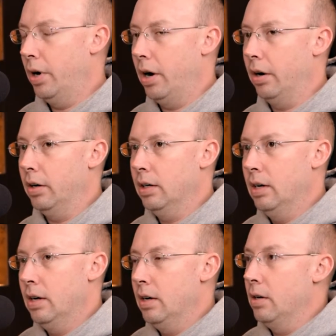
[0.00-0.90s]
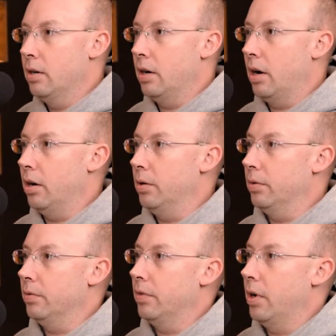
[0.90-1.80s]
our
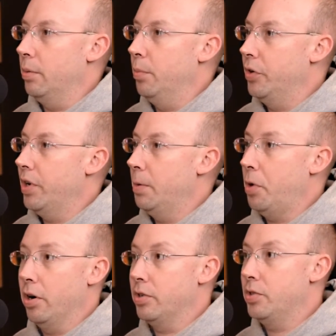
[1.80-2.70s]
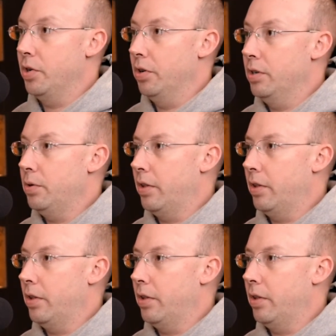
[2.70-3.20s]
multi-part series.